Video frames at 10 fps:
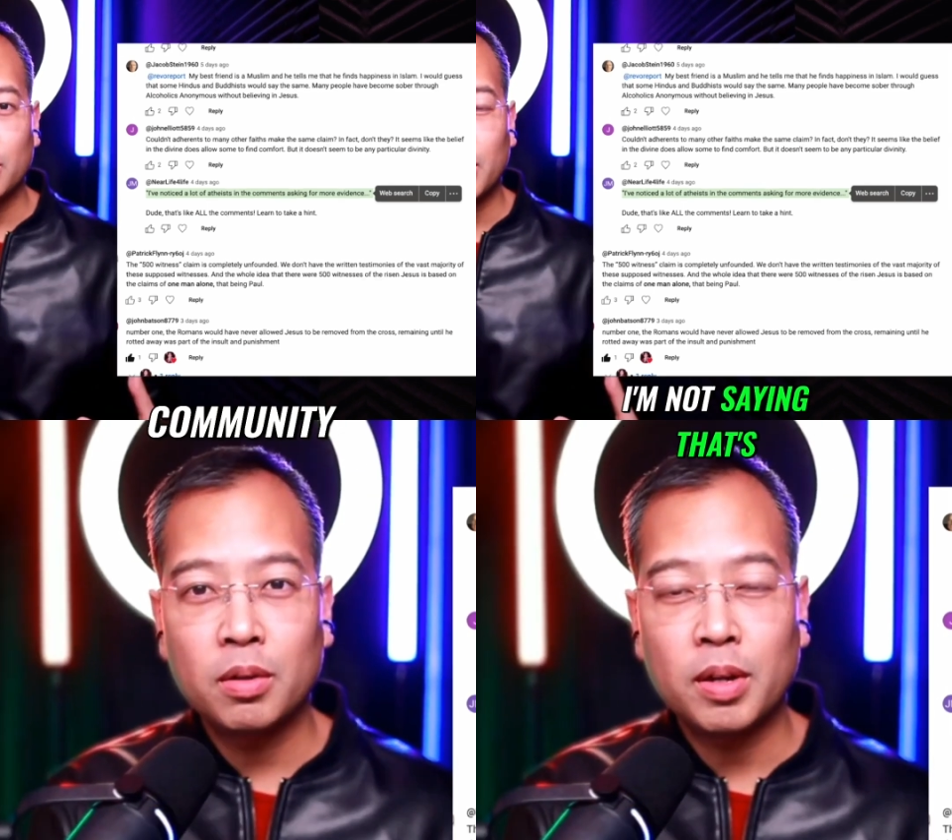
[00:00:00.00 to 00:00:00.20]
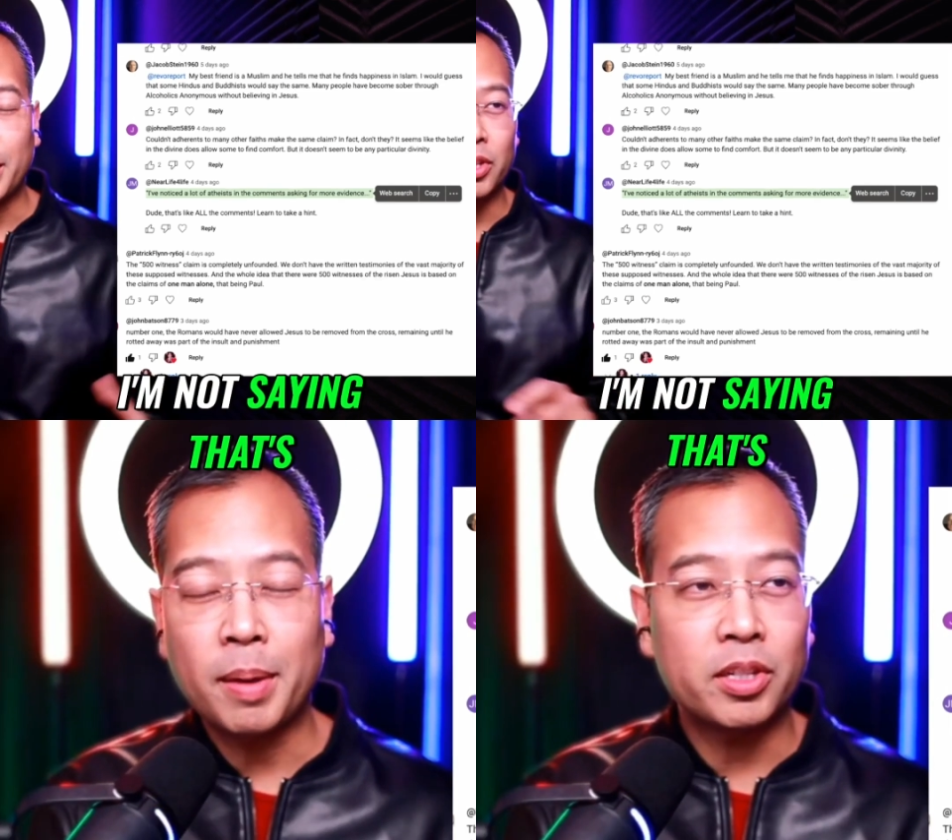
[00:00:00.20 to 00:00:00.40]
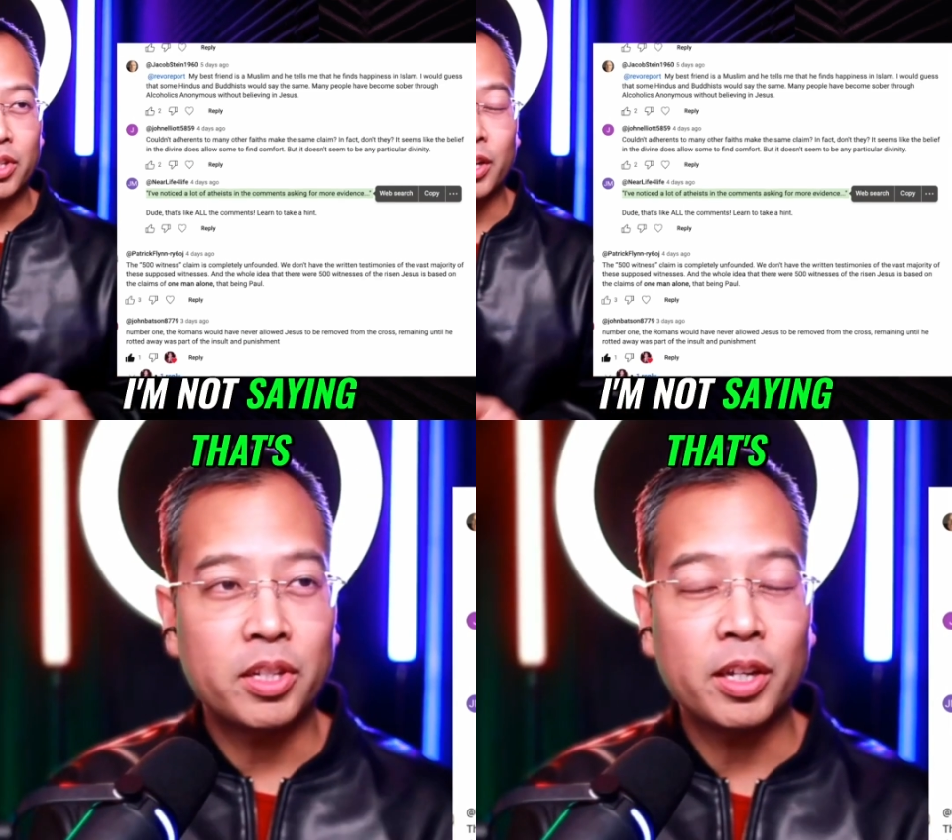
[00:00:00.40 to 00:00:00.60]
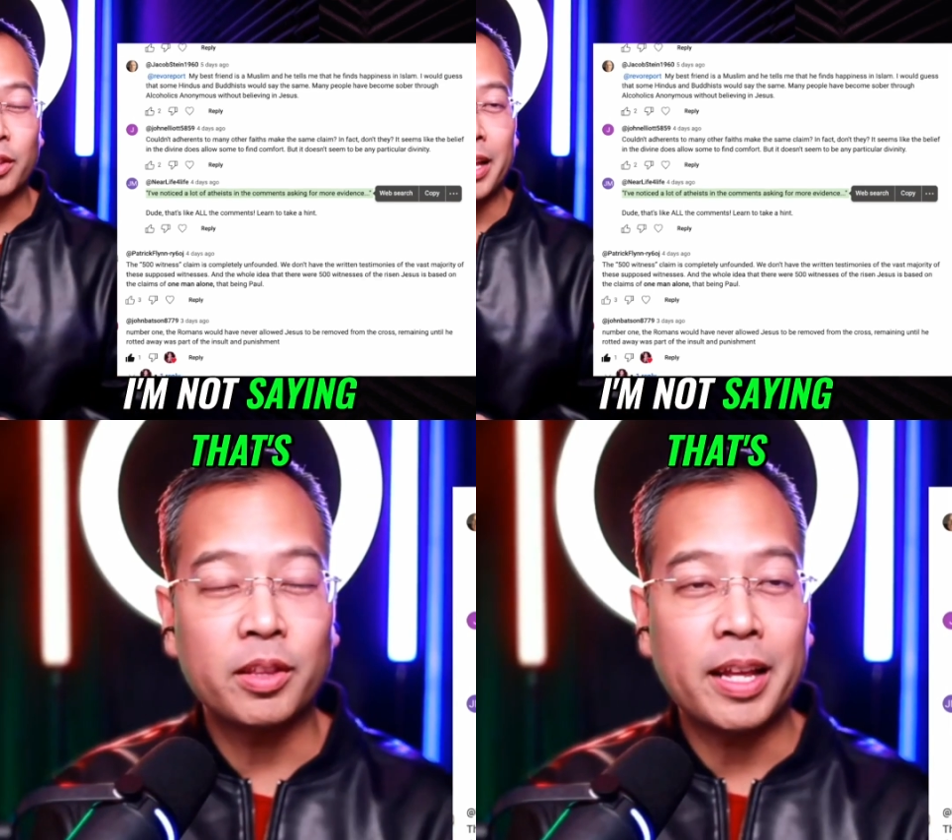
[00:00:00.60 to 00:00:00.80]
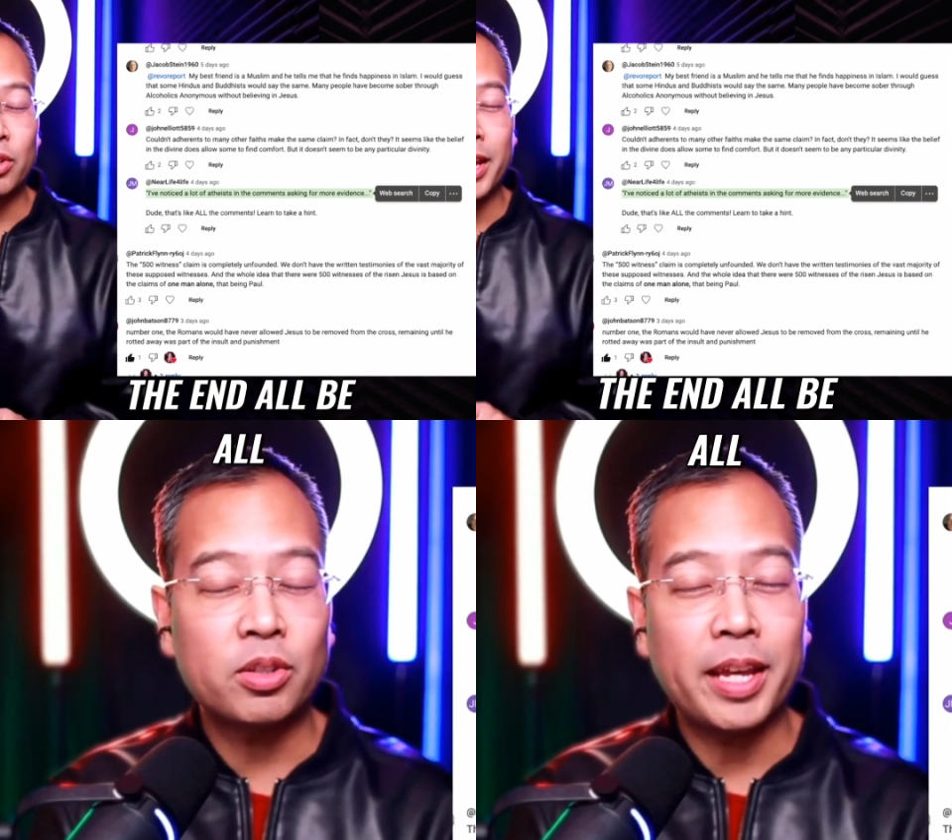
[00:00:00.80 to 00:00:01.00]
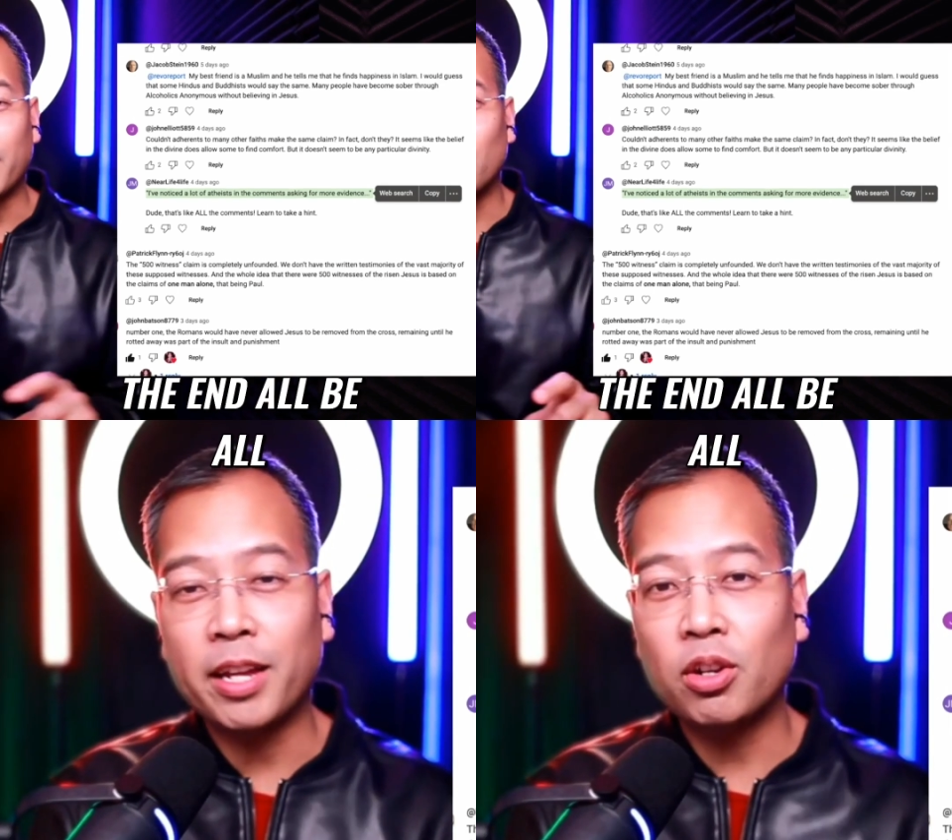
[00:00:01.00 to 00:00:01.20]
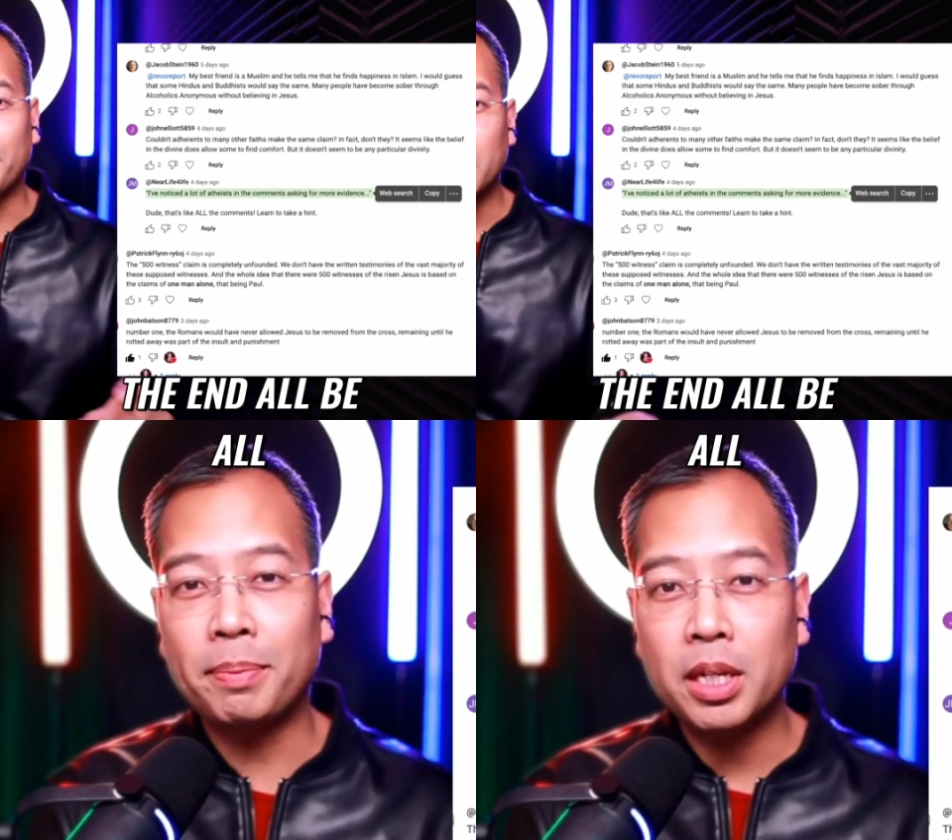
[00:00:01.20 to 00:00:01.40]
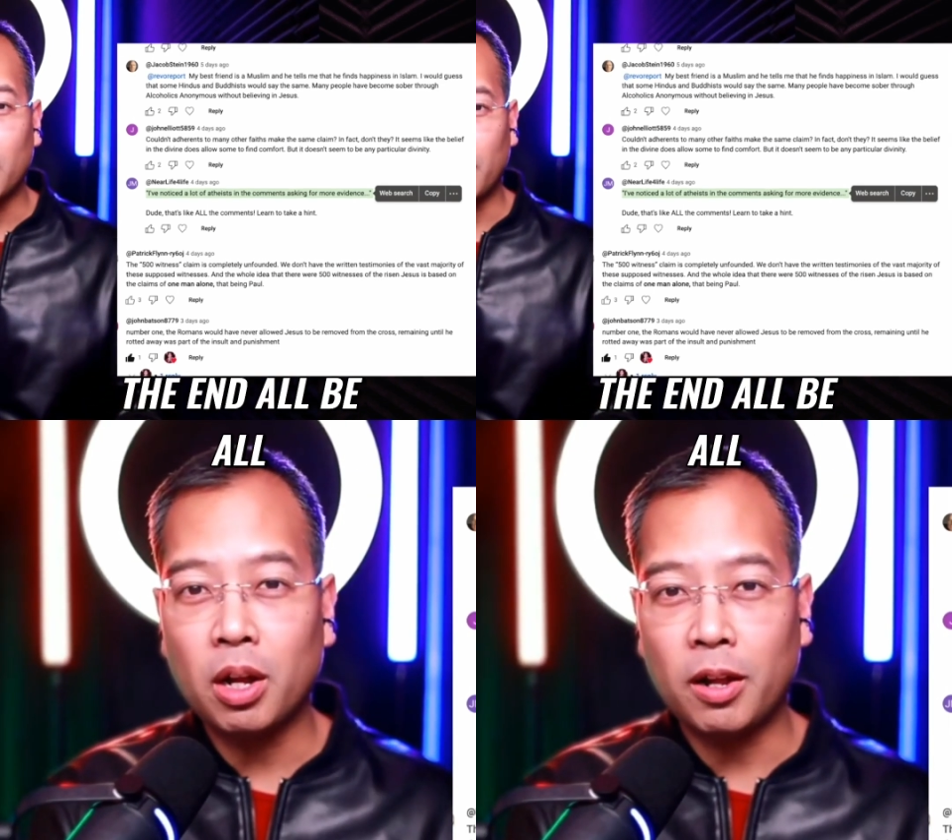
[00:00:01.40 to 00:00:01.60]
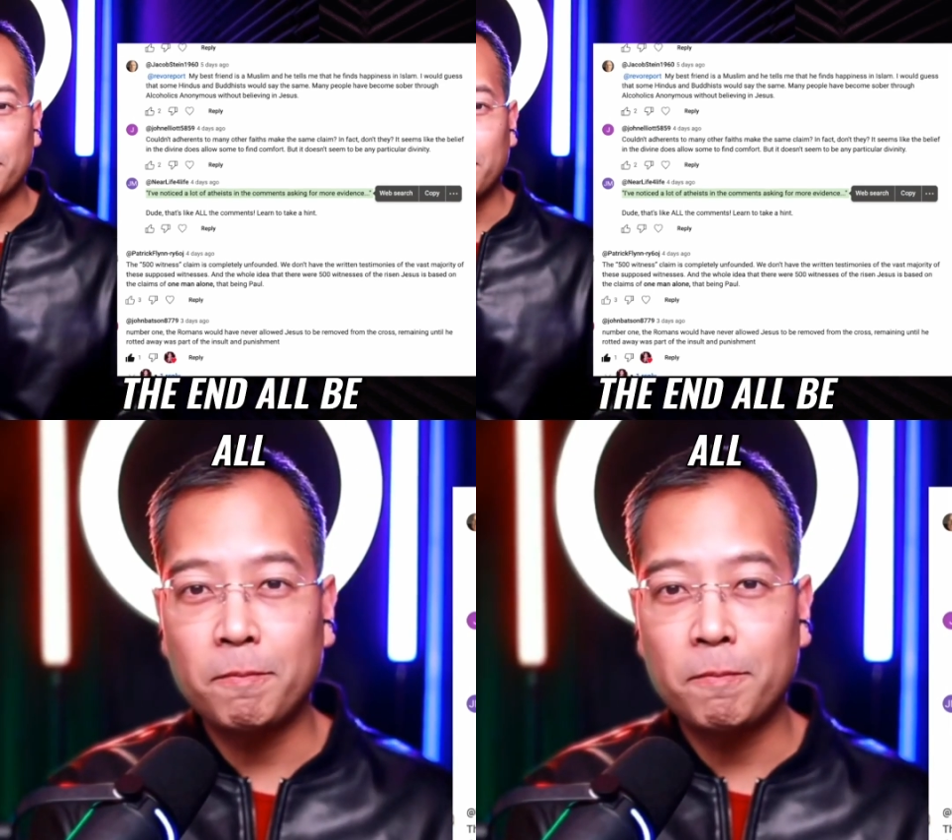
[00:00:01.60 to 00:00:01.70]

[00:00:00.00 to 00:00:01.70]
I'm not saying that's the end all be all,